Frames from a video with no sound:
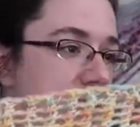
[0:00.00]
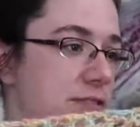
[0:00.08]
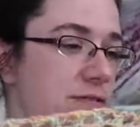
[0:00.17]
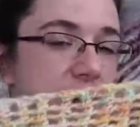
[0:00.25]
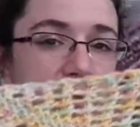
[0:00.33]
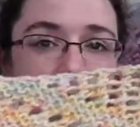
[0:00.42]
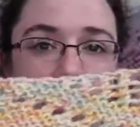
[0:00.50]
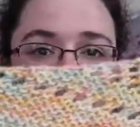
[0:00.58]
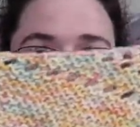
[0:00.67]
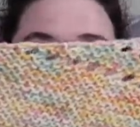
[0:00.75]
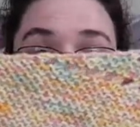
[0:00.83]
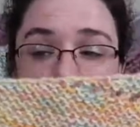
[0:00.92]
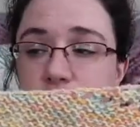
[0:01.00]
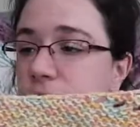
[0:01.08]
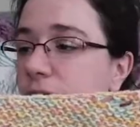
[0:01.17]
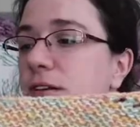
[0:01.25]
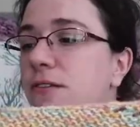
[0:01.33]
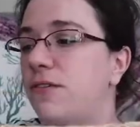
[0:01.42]
It's very
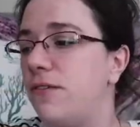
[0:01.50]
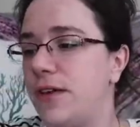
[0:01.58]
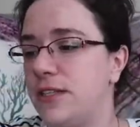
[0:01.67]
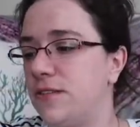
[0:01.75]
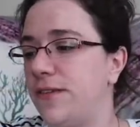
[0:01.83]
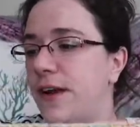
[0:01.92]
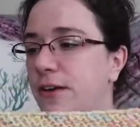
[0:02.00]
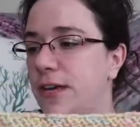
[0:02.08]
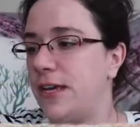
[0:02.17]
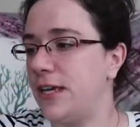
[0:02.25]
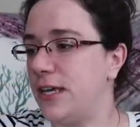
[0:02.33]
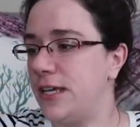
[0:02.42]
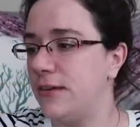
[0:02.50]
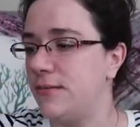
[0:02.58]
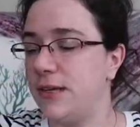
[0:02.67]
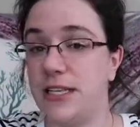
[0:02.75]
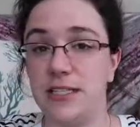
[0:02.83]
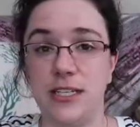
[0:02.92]
intuitive, it's very
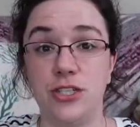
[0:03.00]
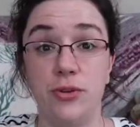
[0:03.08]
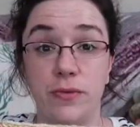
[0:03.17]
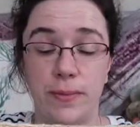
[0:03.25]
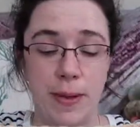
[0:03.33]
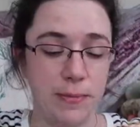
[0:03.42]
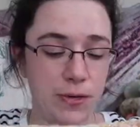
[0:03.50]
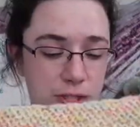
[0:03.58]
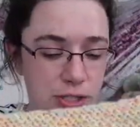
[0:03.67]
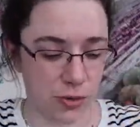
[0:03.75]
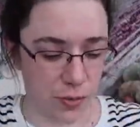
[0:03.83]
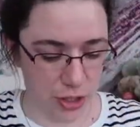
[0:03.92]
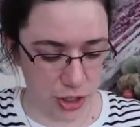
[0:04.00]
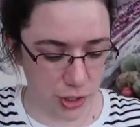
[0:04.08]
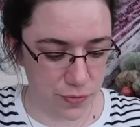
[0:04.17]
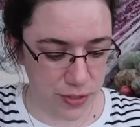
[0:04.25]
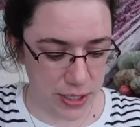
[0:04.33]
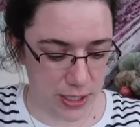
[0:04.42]
easy to remember, so once
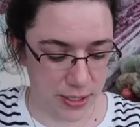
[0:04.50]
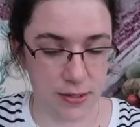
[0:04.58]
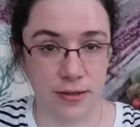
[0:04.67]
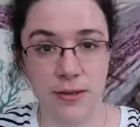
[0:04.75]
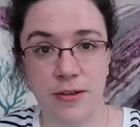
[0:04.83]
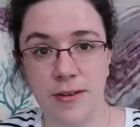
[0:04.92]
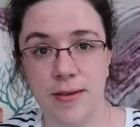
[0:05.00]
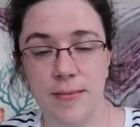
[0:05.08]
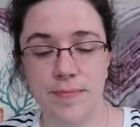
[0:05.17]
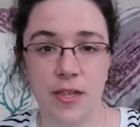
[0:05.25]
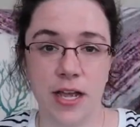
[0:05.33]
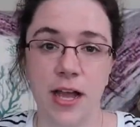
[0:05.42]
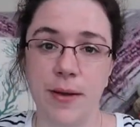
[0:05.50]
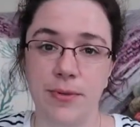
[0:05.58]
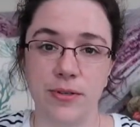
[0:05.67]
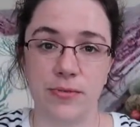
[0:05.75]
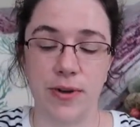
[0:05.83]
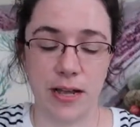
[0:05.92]
you've done a
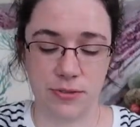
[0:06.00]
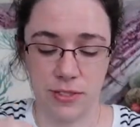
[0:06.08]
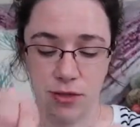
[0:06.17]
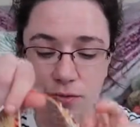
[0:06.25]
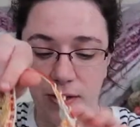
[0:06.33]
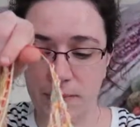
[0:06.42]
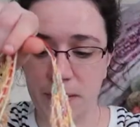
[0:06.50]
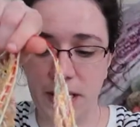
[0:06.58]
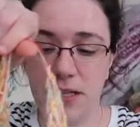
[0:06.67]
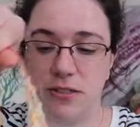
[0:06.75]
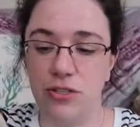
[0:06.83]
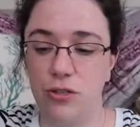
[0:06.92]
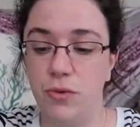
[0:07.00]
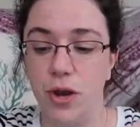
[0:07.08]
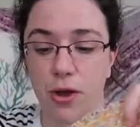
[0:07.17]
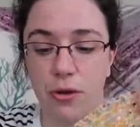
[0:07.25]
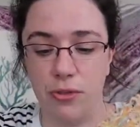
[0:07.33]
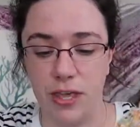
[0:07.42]
couple rounds of the repeats, you
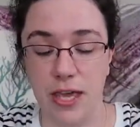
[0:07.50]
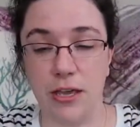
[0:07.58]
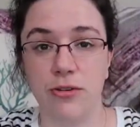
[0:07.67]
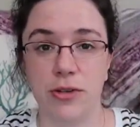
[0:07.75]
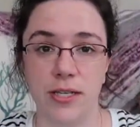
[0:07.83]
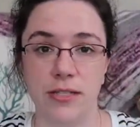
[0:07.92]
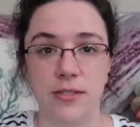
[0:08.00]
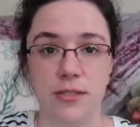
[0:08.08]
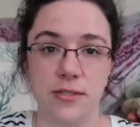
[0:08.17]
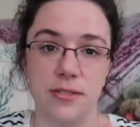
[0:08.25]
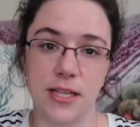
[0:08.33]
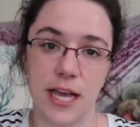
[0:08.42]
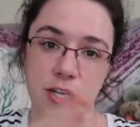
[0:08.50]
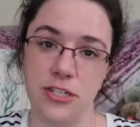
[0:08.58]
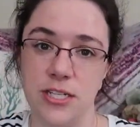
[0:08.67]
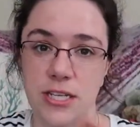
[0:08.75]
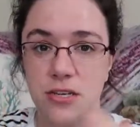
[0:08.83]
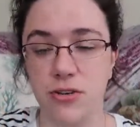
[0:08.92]
know the
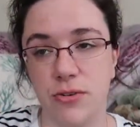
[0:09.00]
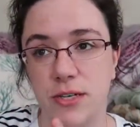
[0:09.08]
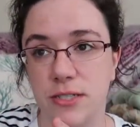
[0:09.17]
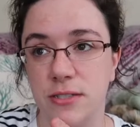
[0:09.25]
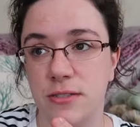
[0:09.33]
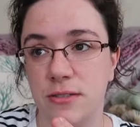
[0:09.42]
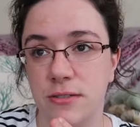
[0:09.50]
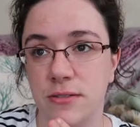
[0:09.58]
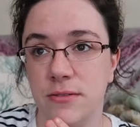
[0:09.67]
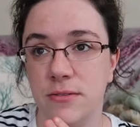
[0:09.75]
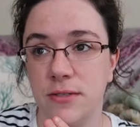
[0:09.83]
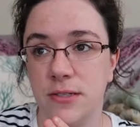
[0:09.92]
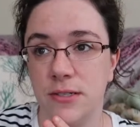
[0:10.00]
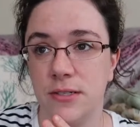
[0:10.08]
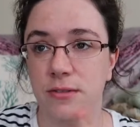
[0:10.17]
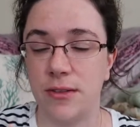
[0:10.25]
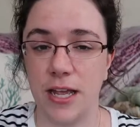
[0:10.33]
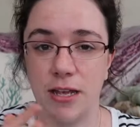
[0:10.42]
increase/decrease,
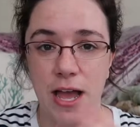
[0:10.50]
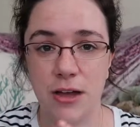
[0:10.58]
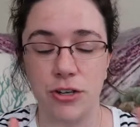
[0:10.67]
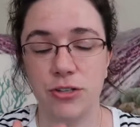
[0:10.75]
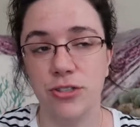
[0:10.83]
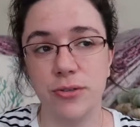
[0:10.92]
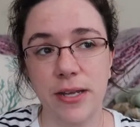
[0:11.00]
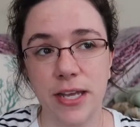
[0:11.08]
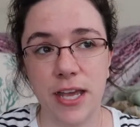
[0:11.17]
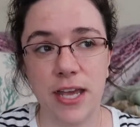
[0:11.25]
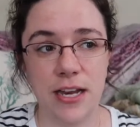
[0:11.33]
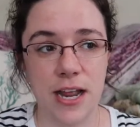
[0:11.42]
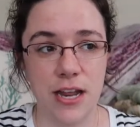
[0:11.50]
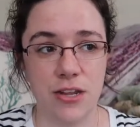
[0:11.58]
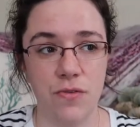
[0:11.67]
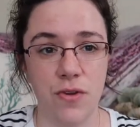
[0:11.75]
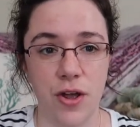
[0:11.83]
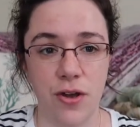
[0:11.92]
like how you're doing it,
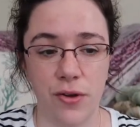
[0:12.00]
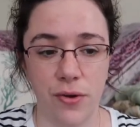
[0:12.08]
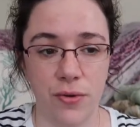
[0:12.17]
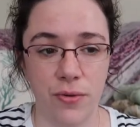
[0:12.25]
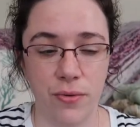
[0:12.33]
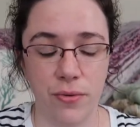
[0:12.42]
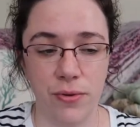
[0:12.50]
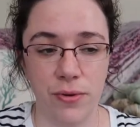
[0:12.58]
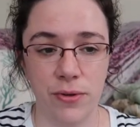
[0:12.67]
and you know